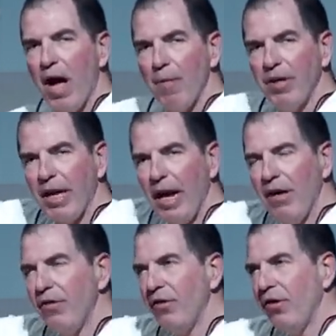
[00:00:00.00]

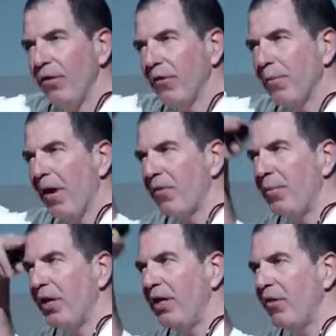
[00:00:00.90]
obligation to
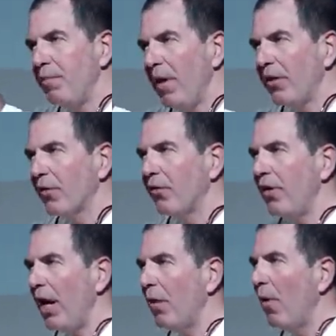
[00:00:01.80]
responsibility in this mental
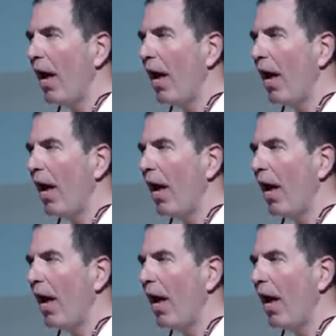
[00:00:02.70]
state,